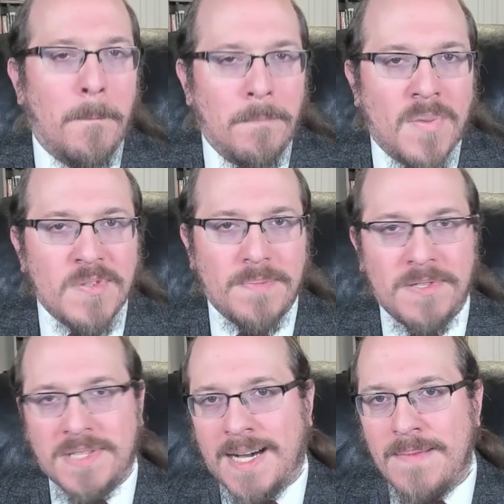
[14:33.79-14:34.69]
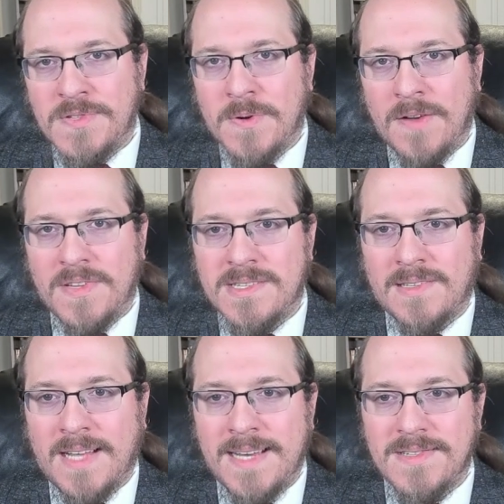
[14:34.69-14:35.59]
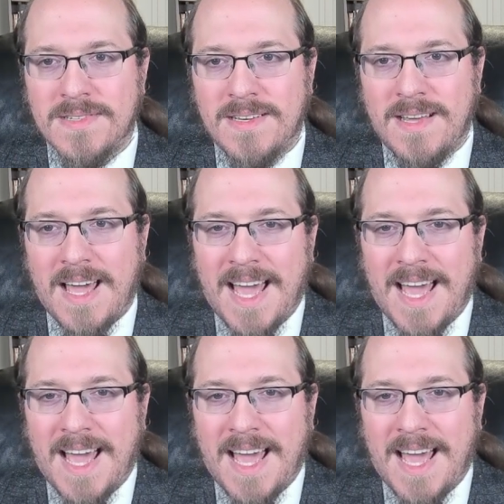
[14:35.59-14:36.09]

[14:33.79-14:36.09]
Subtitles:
multiple times throughout this class